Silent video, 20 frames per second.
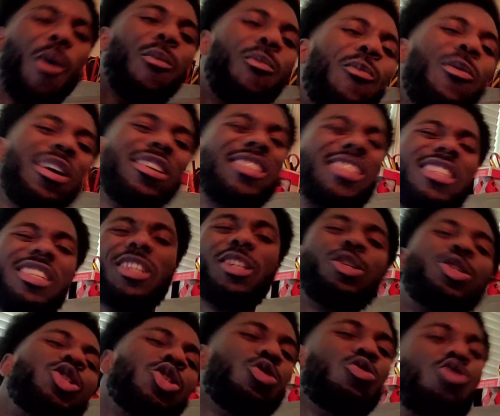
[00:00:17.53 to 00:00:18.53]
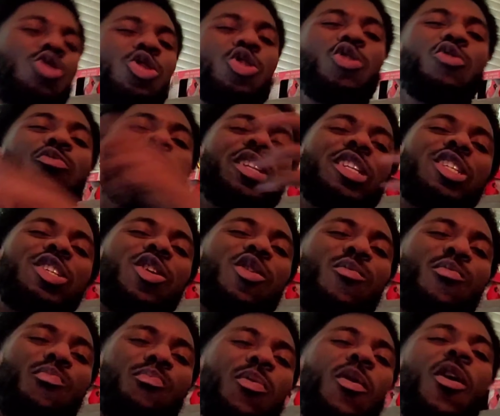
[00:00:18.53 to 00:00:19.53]
What's good, YouTube? It's your
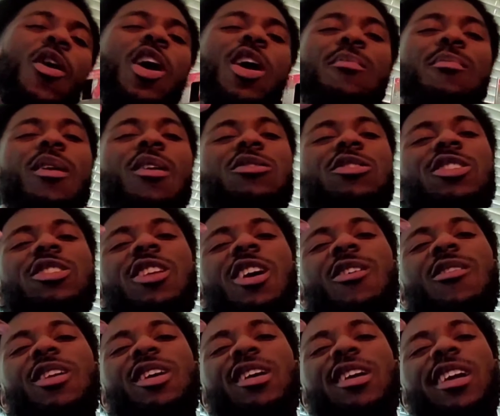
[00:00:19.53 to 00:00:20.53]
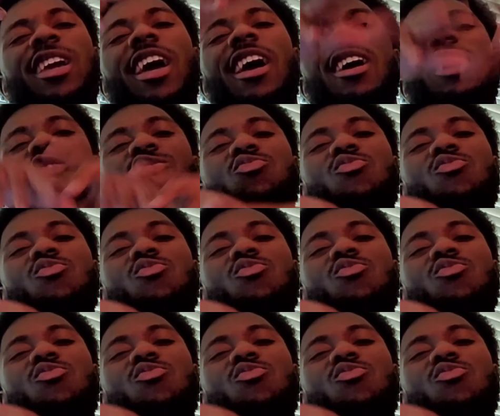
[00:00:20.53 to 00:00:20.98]
boy Emotional, and guess